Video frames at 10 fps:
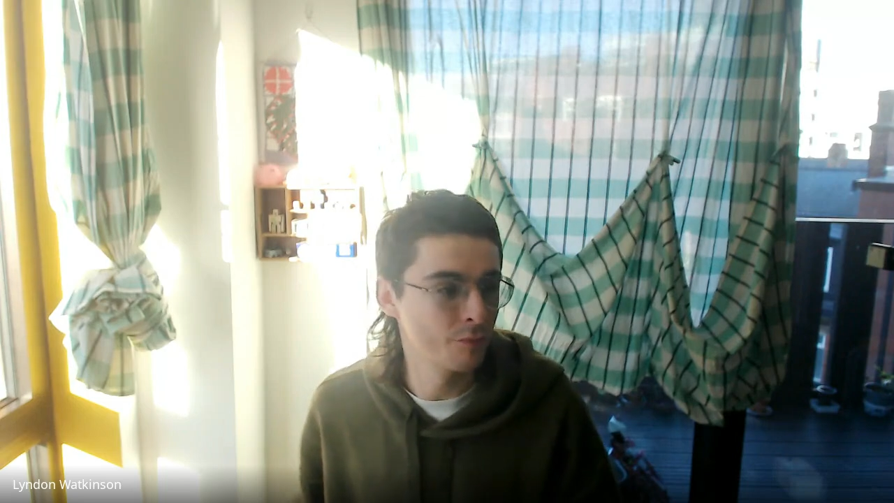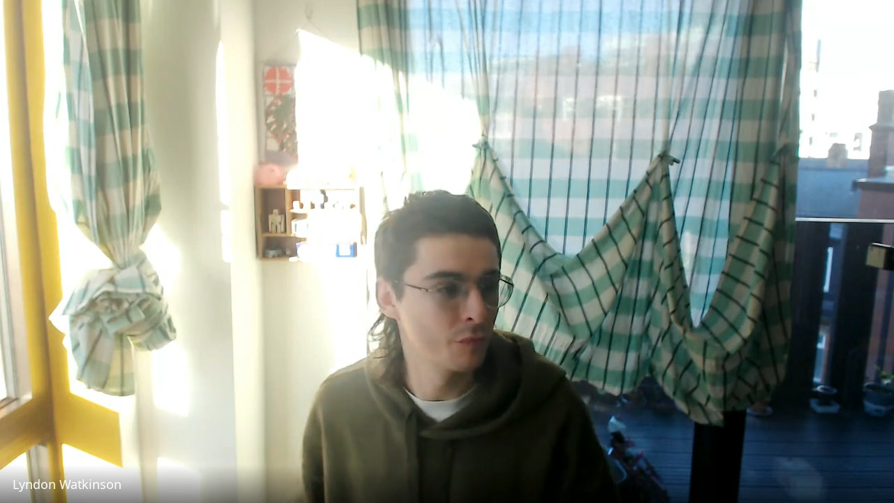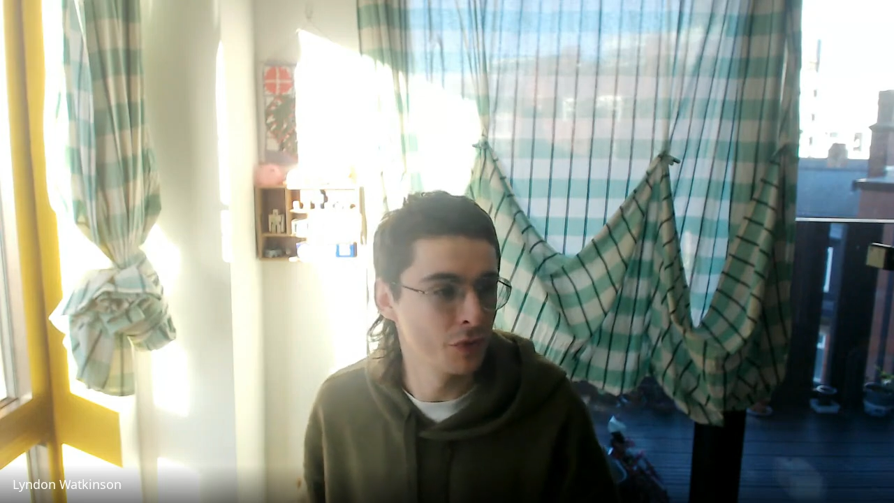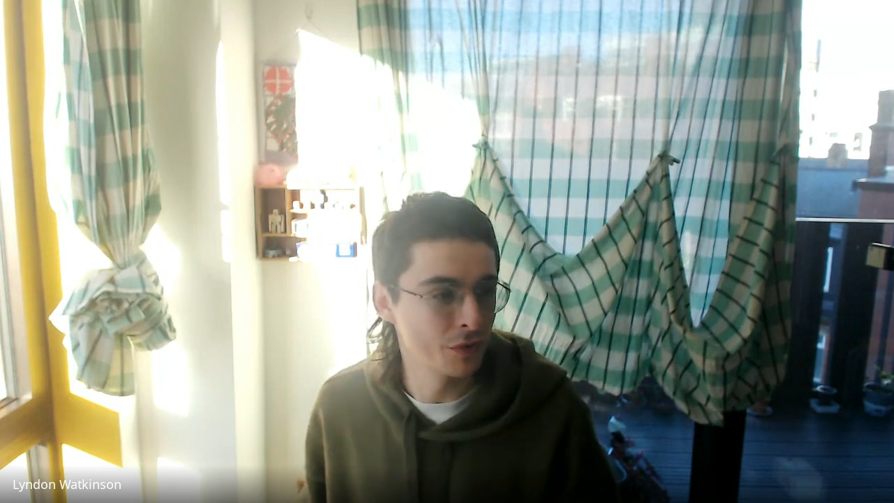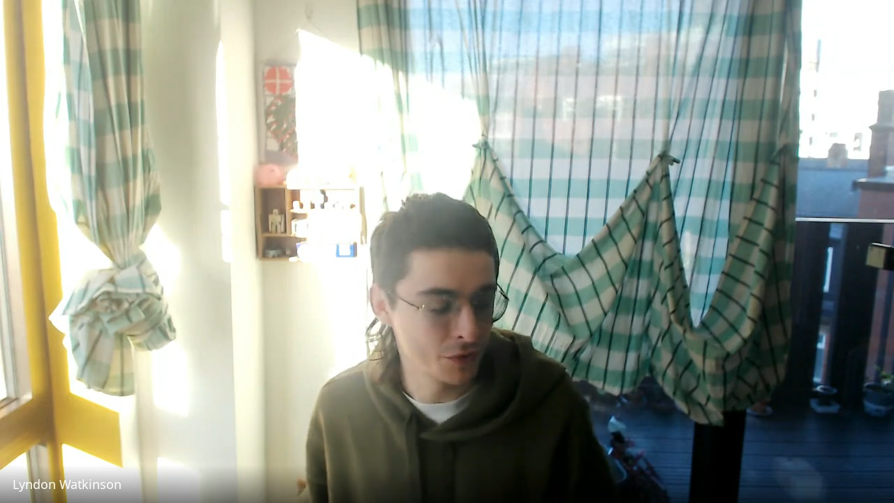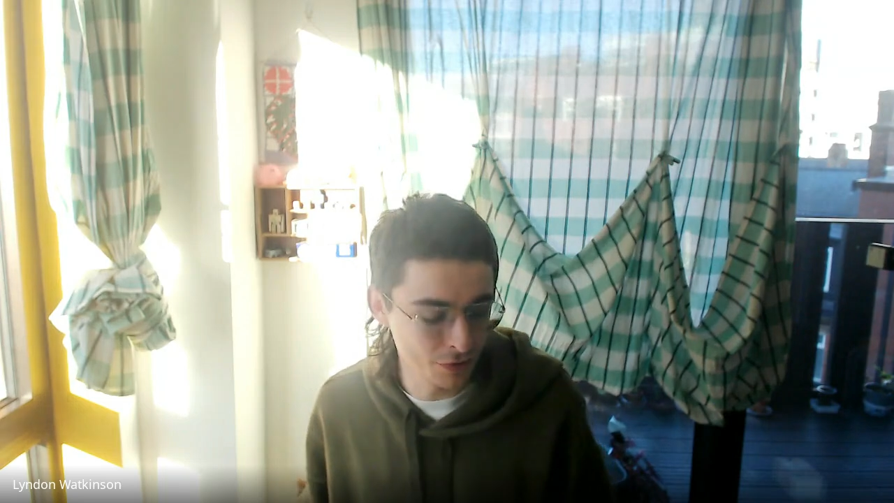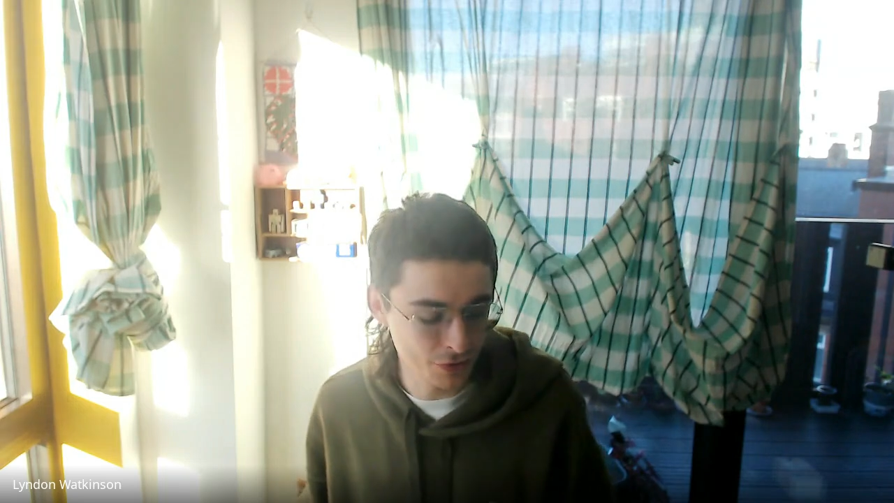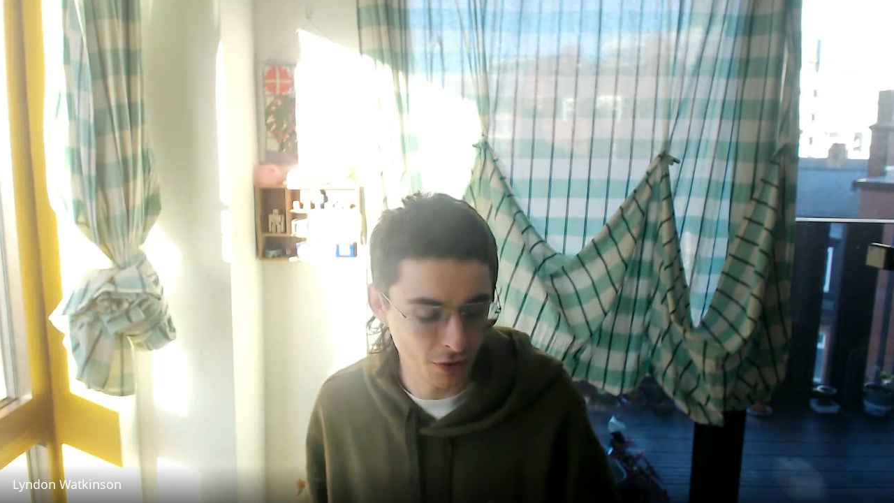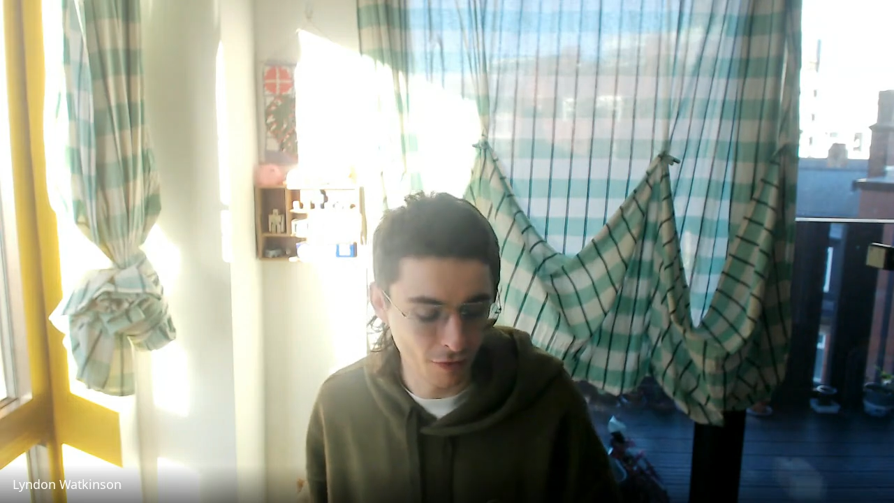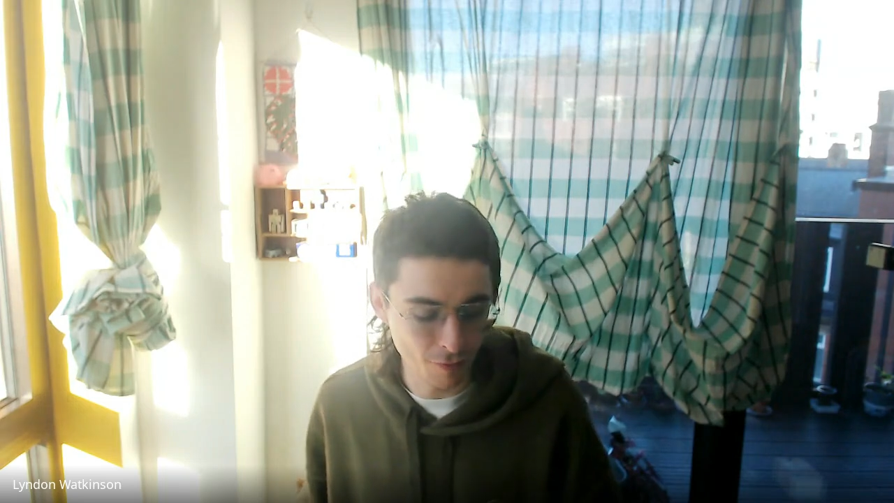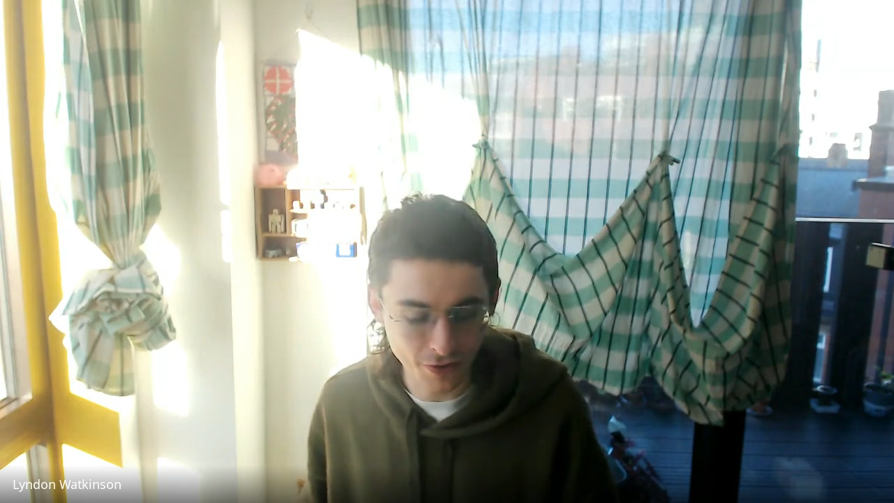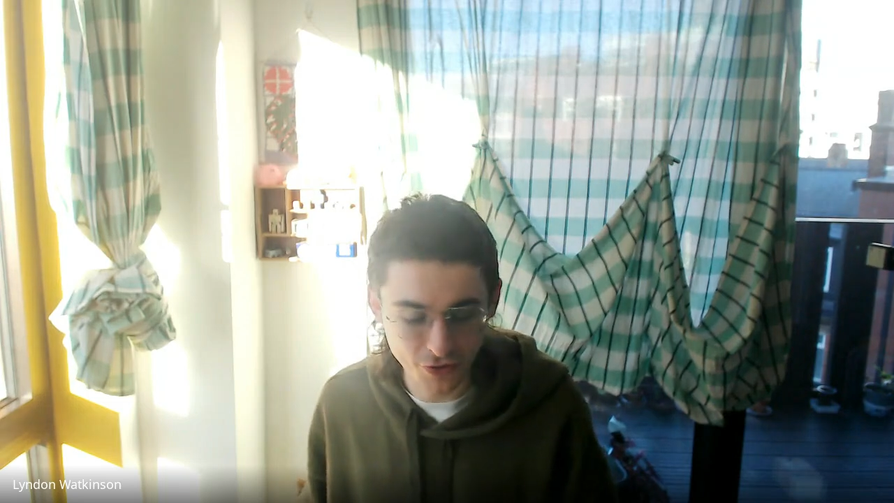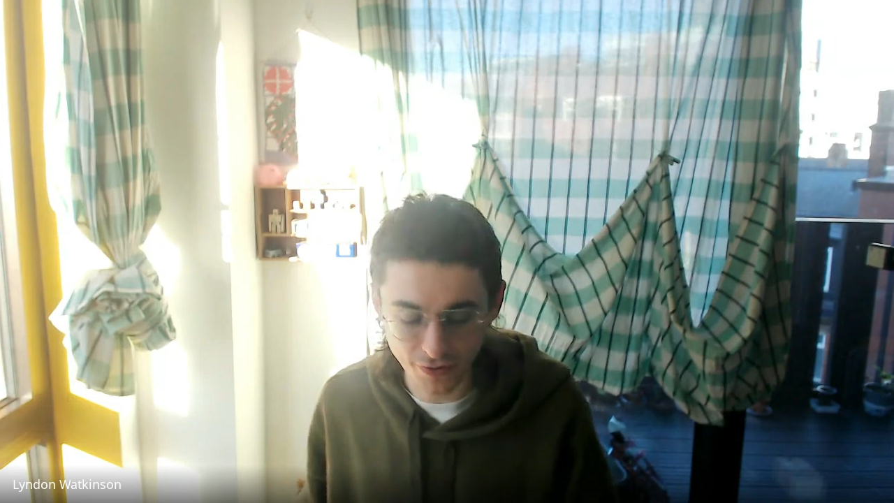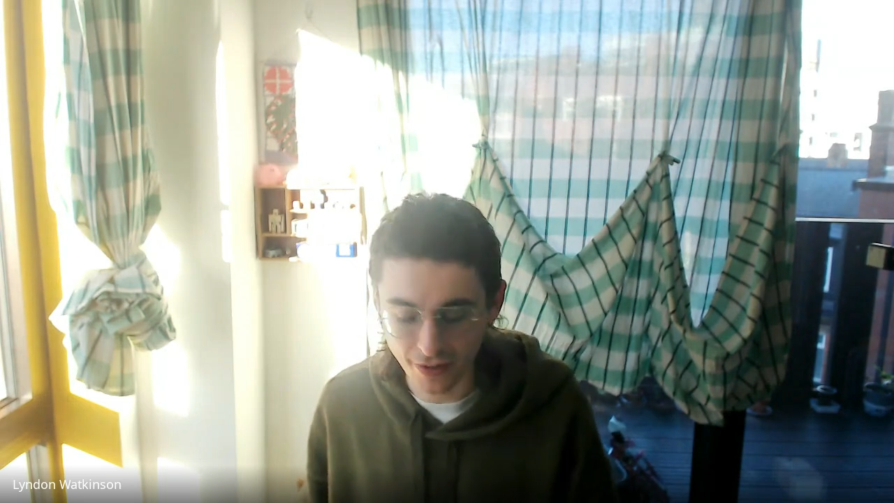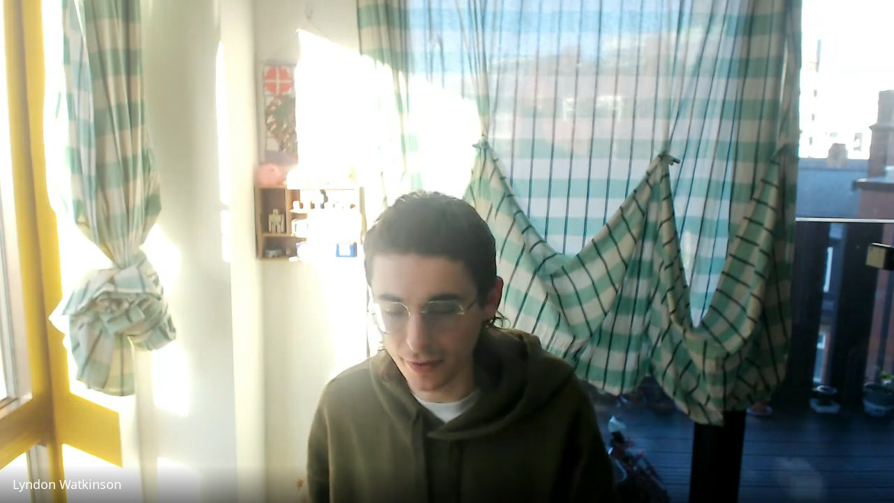you've sort of
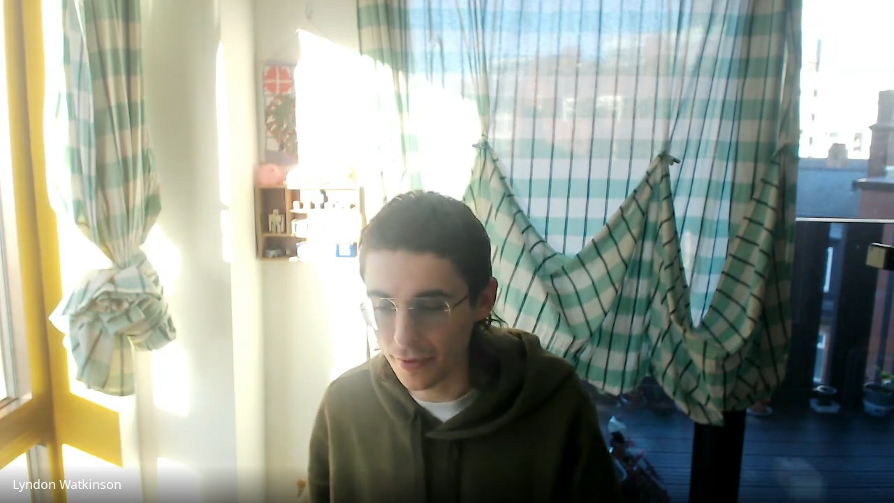mentioned then a